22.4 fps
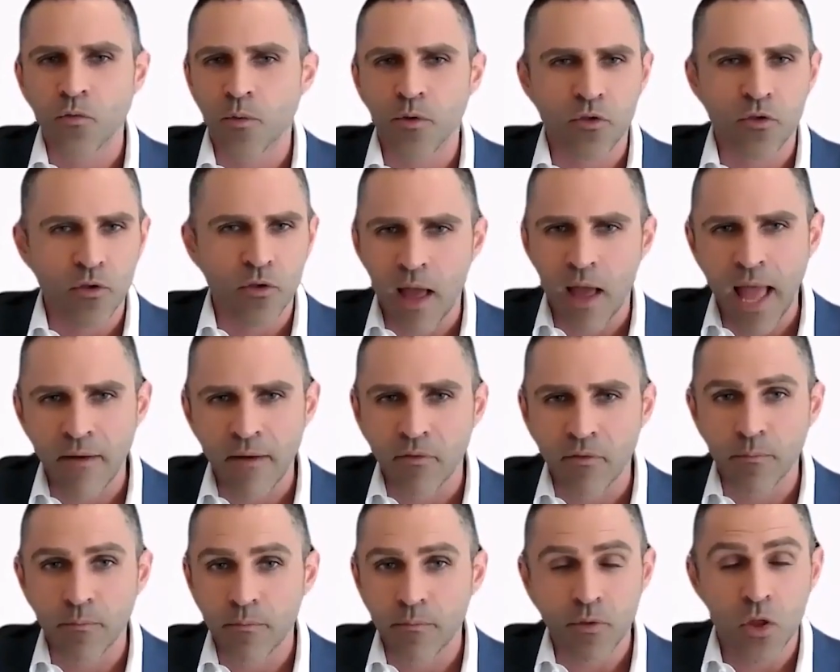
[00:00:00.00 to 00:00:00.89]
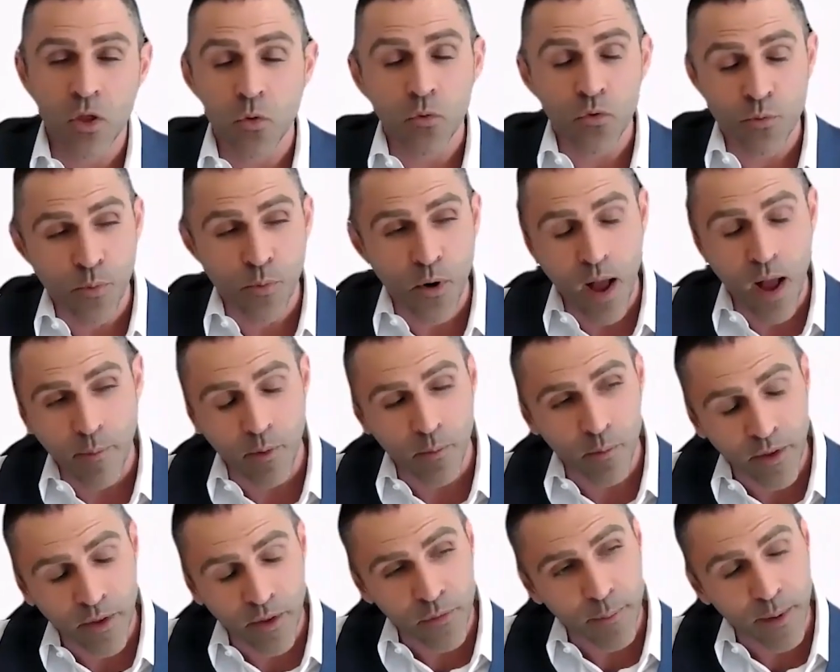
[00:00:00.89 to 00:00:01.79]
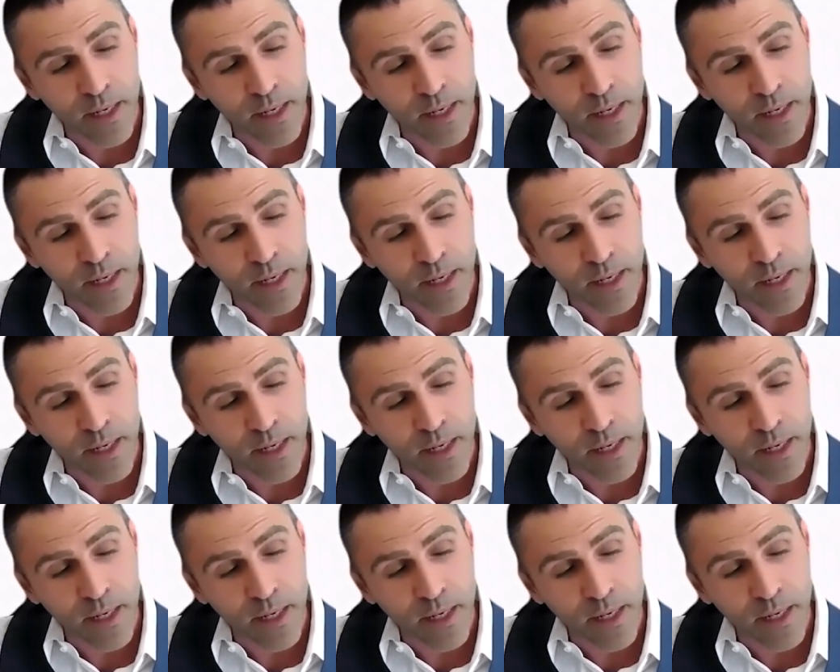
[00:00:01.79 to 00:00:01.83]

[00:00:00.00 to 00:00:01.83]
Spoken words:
which I have a huge problem with.